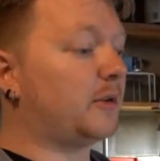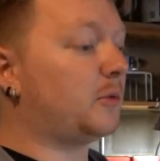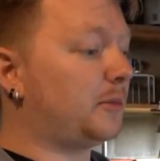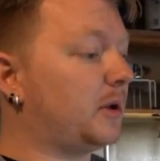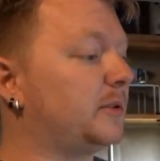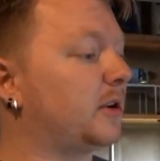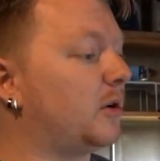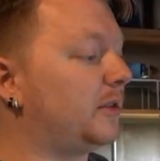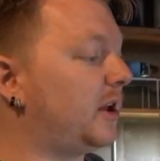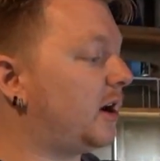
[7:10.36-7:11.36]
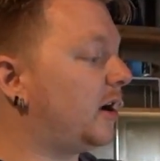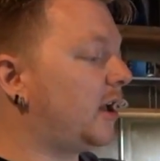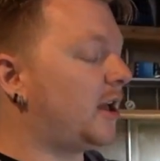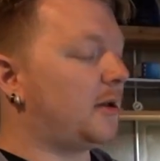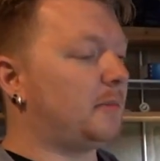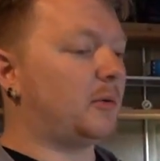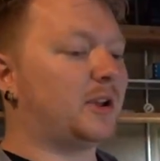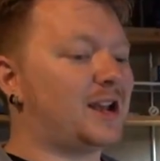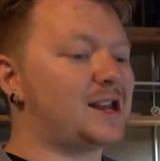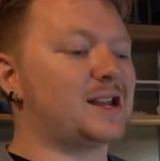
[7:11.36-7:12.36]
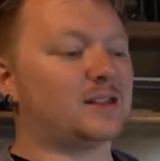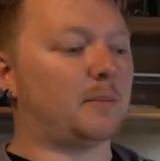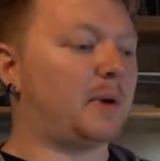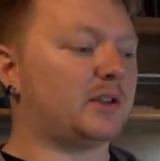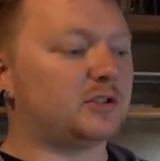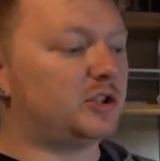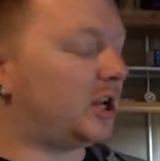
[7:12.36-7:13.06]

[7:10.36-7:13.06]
them will be able to go in there, but we kind of get the best